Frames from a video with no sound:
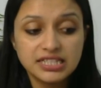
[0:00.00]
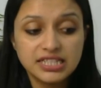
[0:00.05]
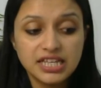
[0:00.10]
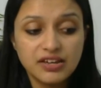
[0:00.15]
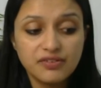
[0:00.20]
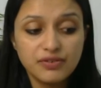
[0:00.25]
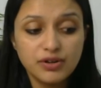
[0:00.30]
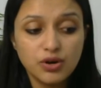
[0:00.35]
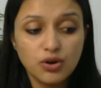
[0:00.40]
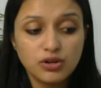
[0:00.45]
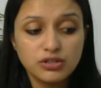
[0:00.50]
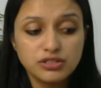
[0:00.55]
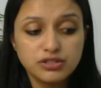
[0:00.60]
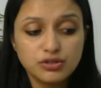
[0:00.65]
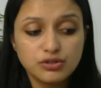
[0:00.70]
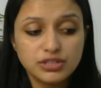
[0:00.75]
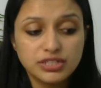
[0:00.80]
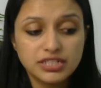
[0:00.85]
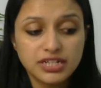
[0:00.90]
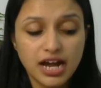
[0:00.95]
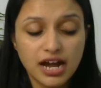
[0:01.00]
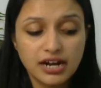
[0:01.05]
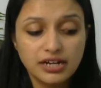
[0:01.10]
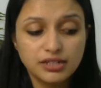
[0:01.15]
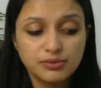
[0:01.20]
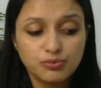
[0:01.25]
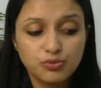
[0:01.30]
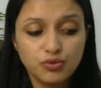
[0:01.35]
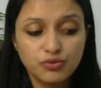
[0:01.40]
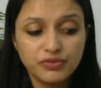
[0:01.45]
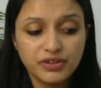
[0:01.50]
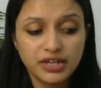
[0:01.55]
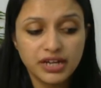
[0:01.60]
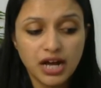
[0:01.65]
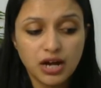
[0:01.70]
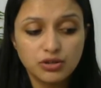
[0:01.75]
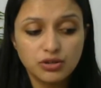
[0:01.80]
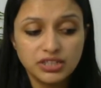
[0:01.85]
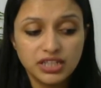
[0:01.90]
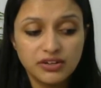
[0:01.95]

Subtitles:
they will also start moving out.